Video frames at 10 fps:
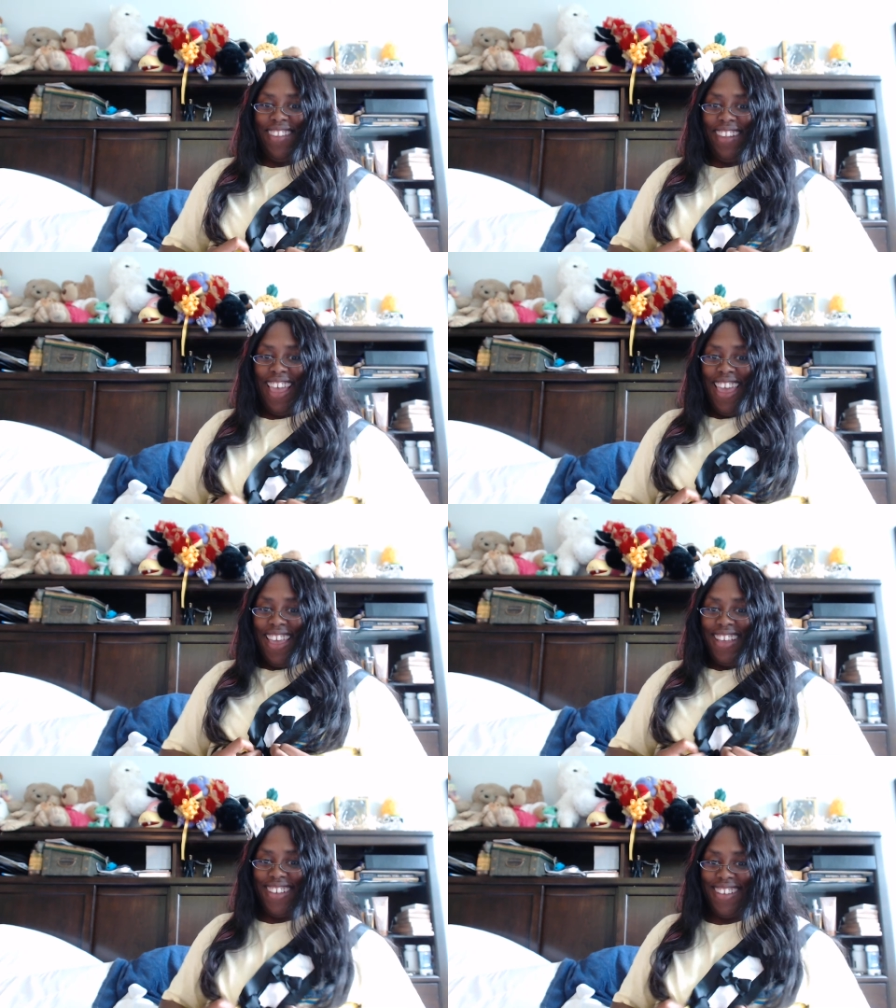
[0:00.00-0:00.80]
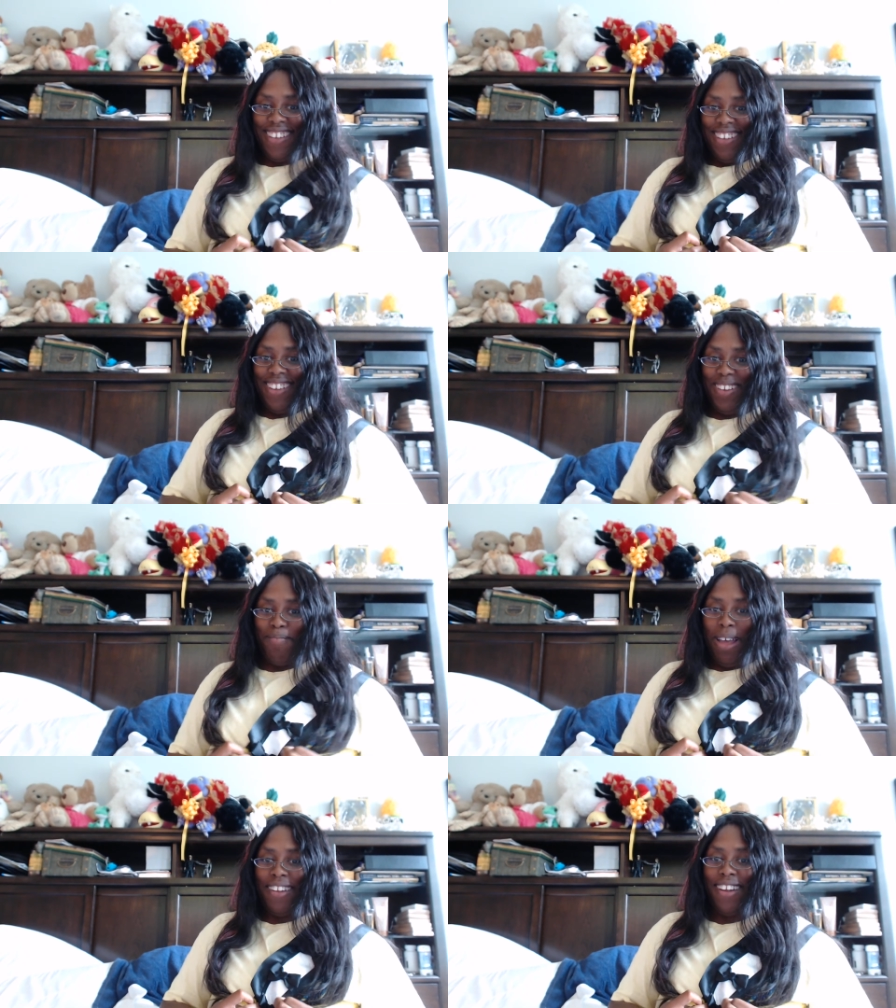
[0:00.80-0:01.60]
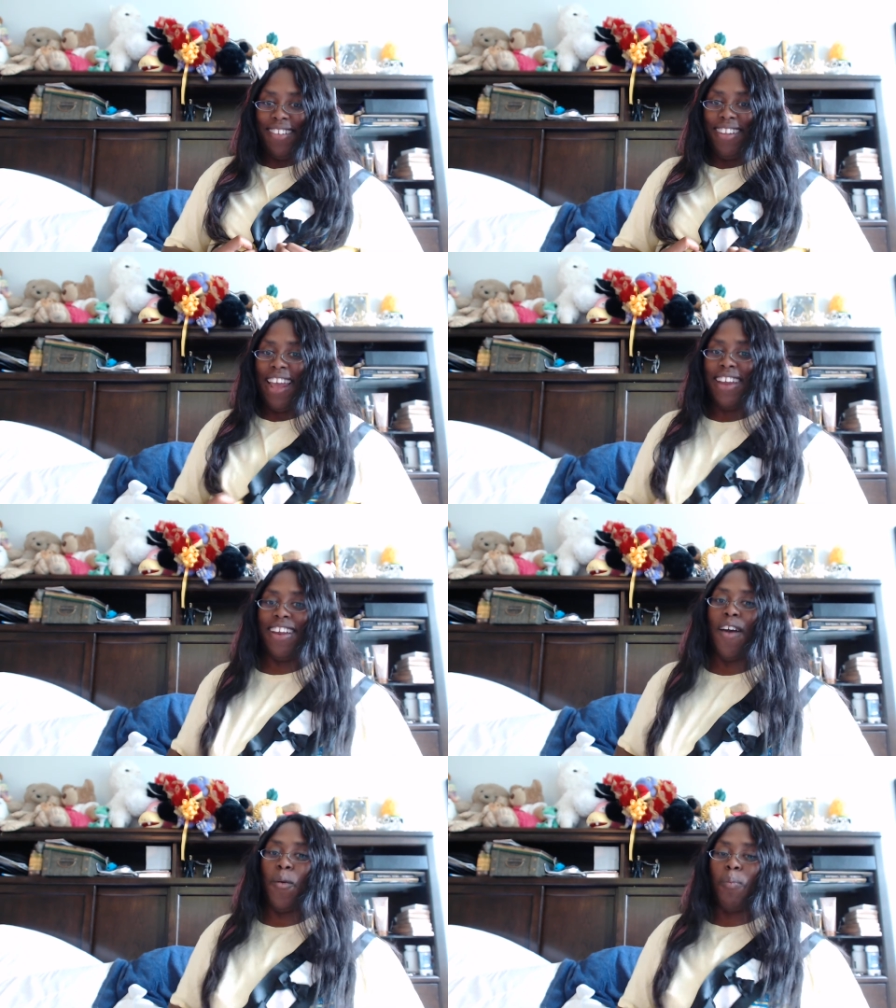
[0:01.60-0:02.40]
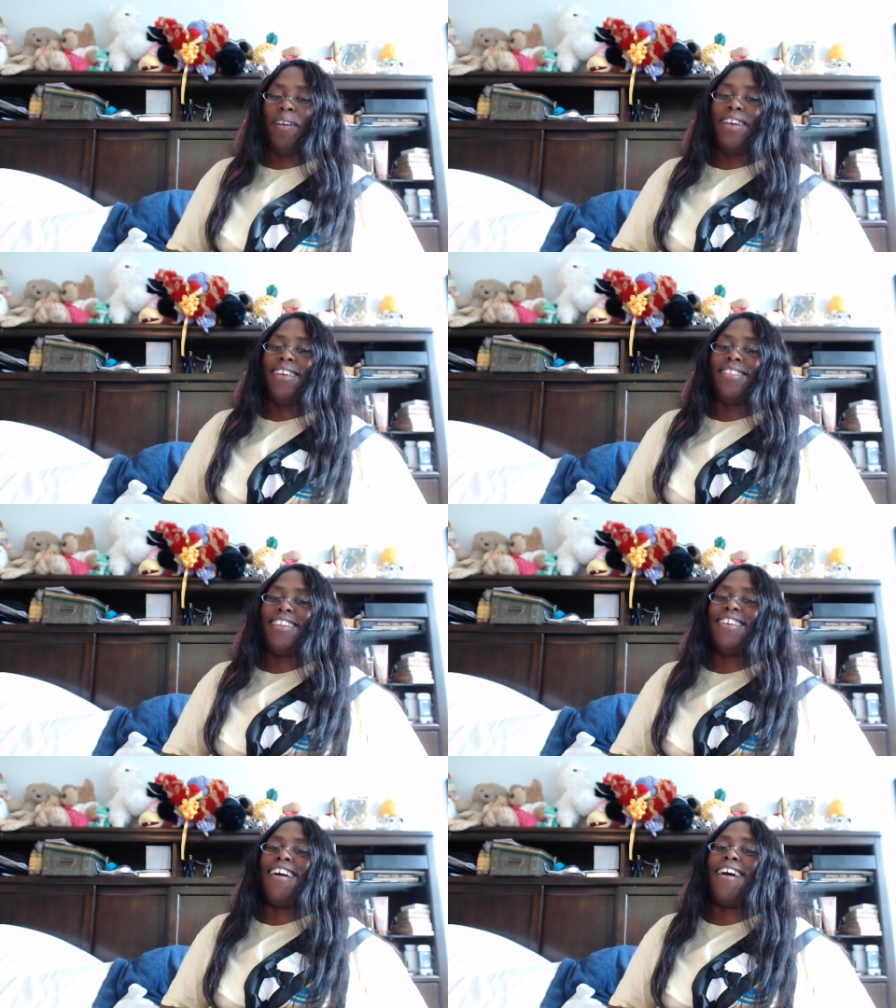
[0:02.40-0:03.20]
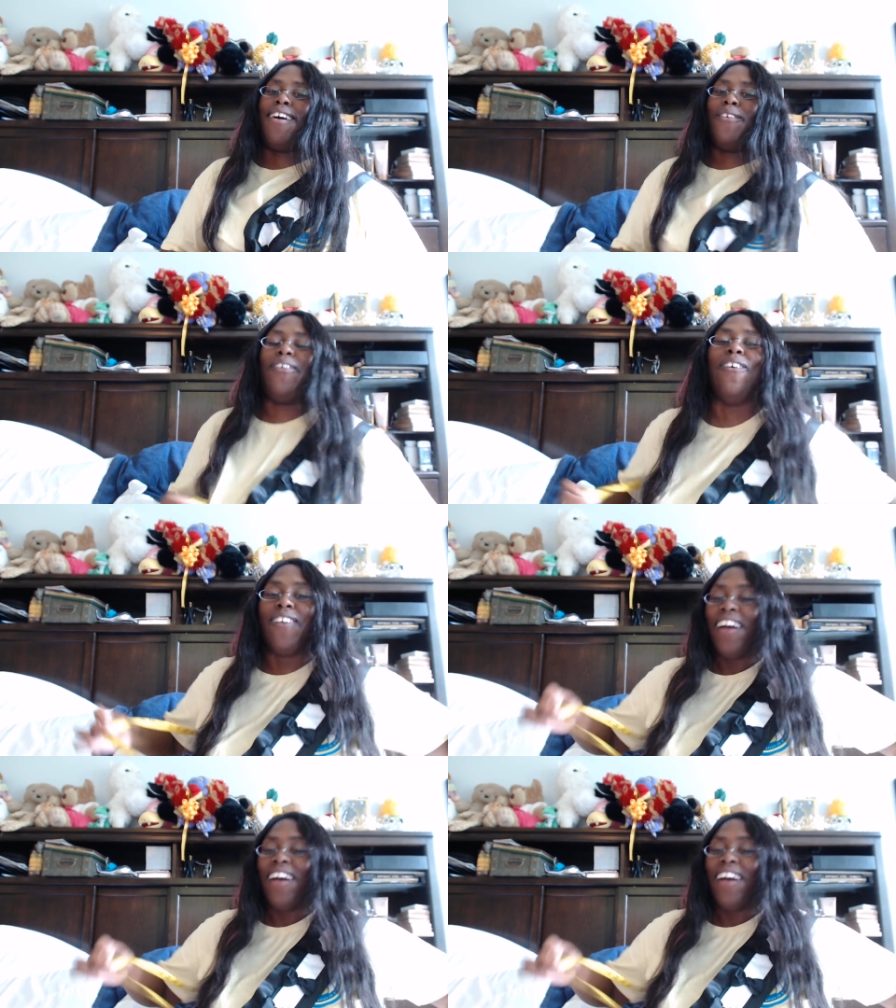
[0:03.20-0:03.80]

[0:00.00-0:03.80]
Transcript: like my chest is like, no, please, no.